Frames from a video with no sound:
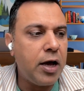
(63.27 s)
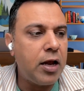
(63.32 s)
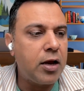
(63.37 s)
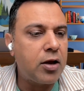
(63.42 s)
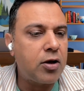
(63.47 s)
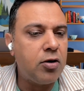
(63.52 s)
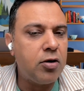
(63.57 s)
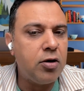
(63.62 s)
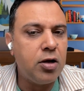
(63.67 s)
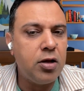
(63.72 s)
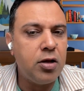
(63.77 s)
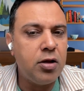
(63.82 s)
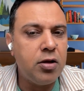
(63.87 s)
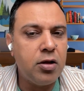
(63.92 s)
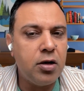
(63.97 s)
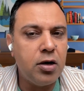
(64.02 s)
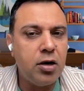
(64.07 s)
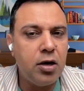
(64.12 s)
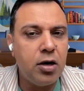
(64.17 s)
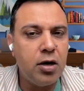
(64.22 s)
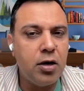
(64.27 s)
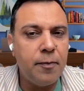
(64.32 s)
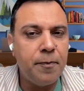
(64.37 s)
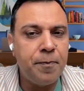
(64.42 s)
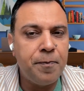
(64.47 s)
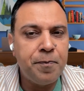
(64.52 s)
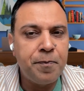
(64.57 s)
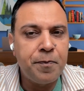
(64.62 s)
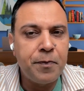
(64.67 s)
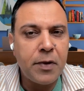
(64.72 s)
alcohol,
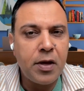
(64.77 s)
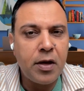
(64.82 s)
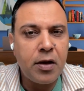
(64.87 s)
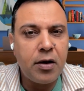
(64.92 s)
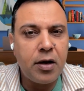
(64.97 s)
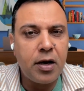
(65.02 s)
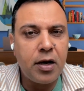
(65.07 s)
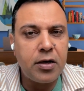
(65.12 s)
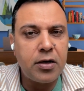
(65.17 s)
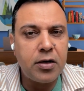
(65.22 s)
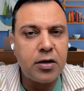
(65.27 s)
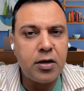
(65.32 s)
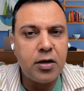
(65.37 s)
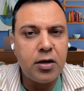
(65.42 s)
right?